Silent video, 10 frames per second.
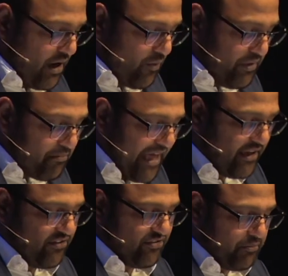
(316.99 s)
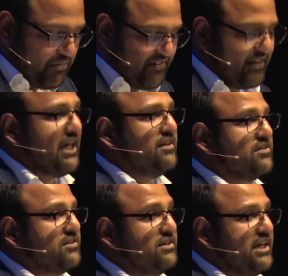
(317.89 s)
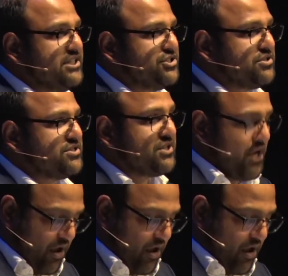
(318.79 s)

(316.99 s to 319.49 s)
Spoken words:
we managed to mitigate the dangers